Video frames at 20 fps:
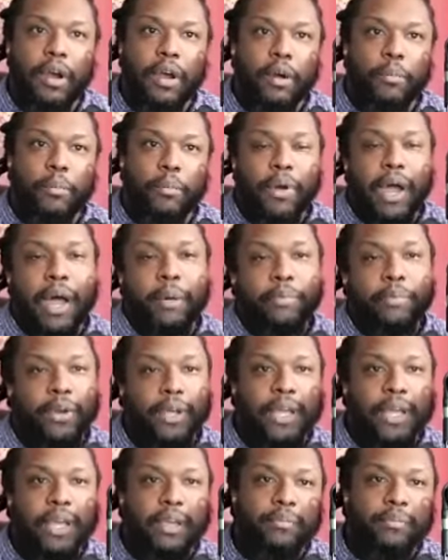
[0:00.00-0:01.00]

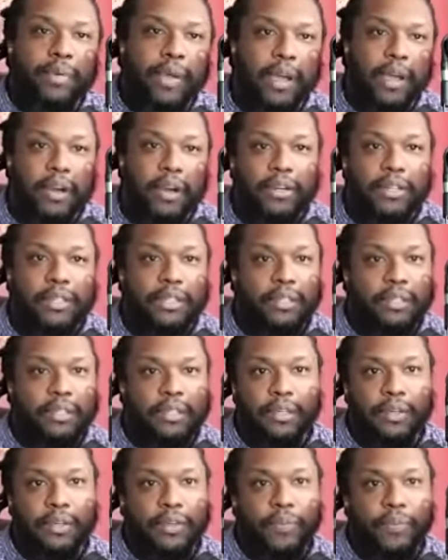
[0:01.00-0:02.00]
property compared
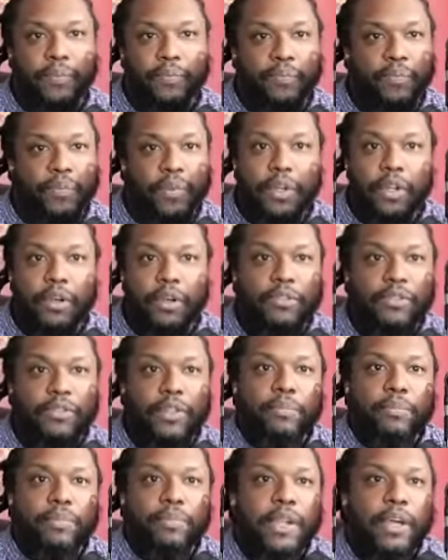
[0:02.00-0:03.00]
to you know
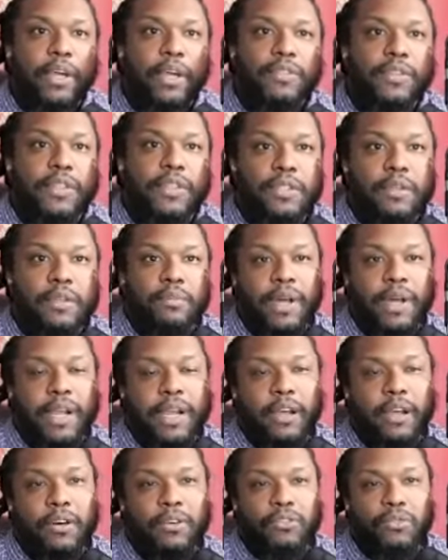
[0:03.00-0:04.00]
something else that
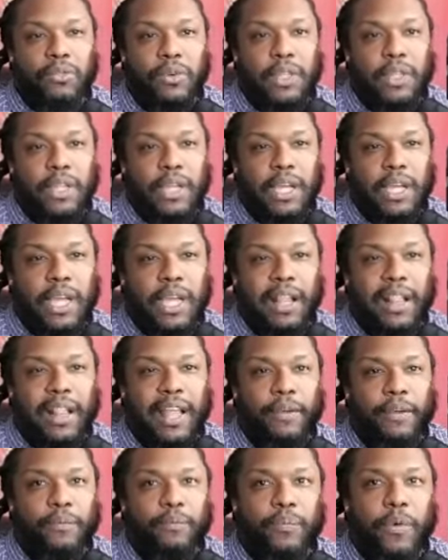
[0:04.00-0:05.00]
somebody else would look at?
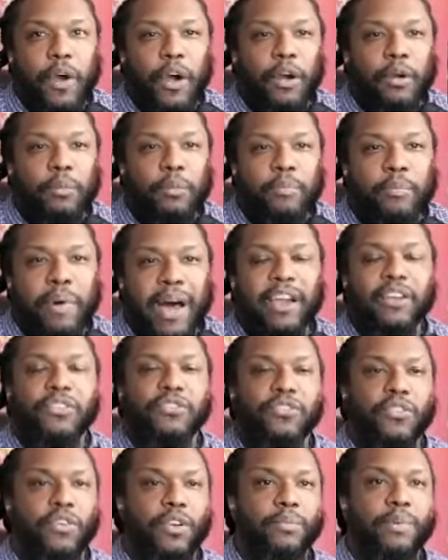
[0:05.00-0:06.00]
Like are
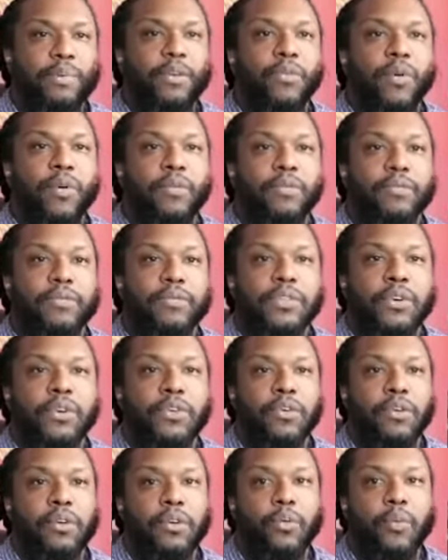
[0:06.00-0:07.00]
buyers going to be
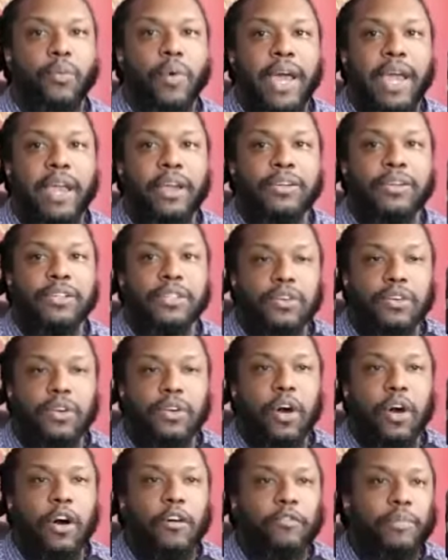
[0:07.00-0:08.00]
turned away or turned
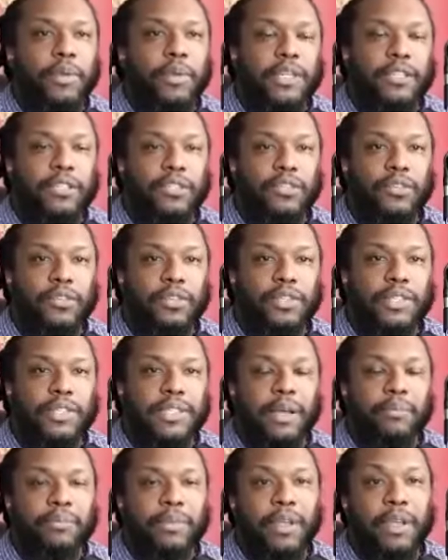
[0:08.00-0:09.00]
off because you're on
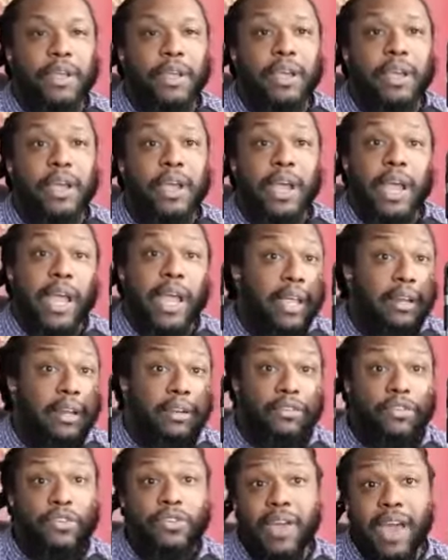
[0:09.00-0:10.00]
septic?
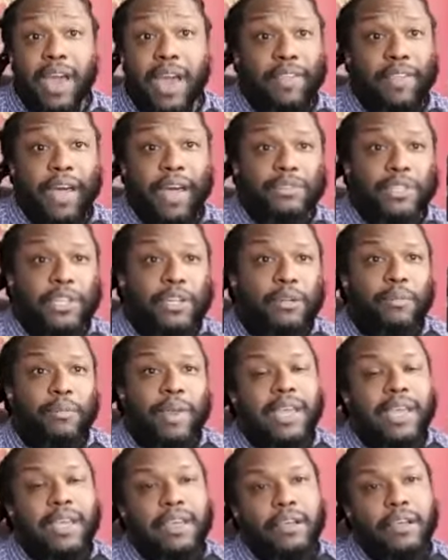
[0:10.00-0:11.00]
And do mm-hmm. you have the option to
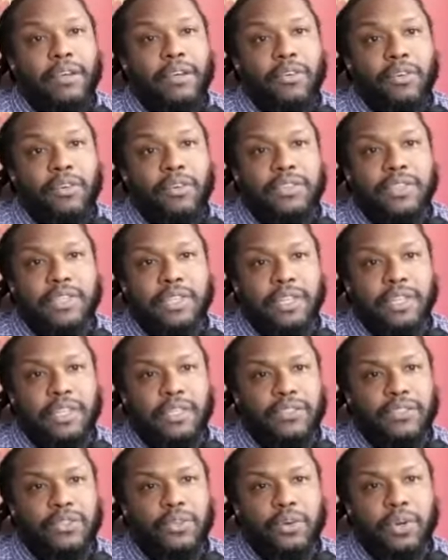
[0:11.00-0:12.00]
make it on city
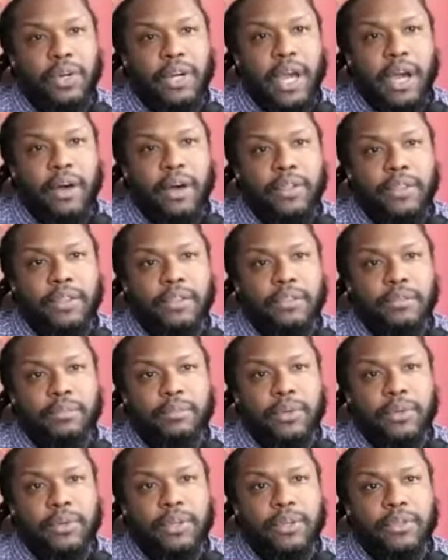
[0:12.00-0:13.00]
sewer now at this
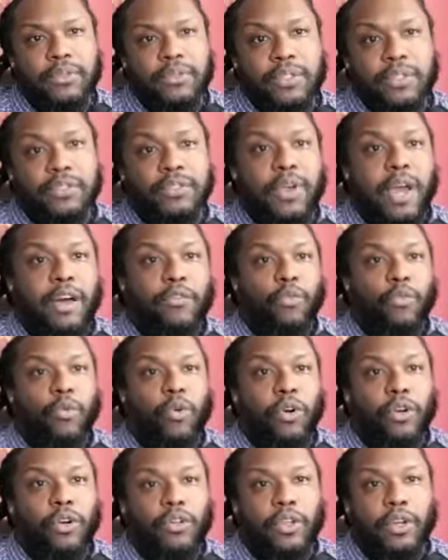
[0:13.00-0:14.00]
point, since you have
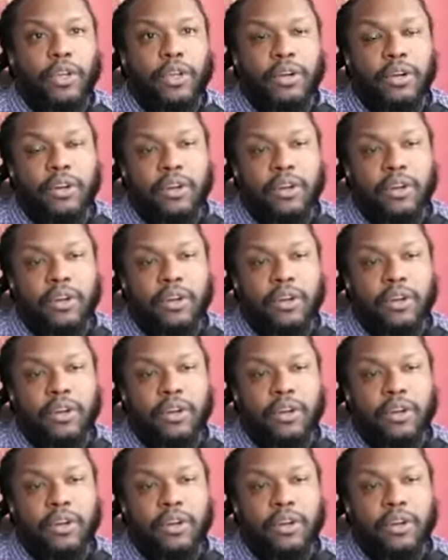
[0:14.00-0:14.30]
water there?